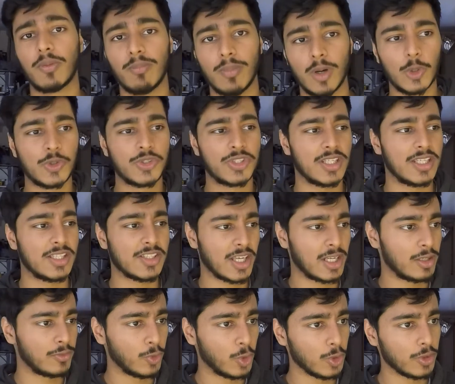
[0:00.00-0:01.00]
the most is
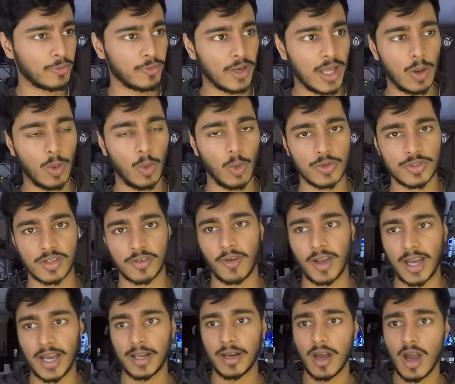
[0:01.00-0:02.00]
out of all the flower horns I've
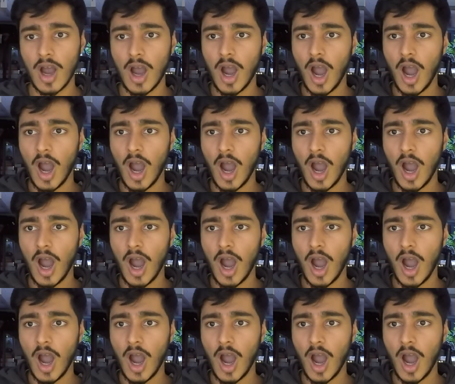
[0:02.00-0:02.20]
had,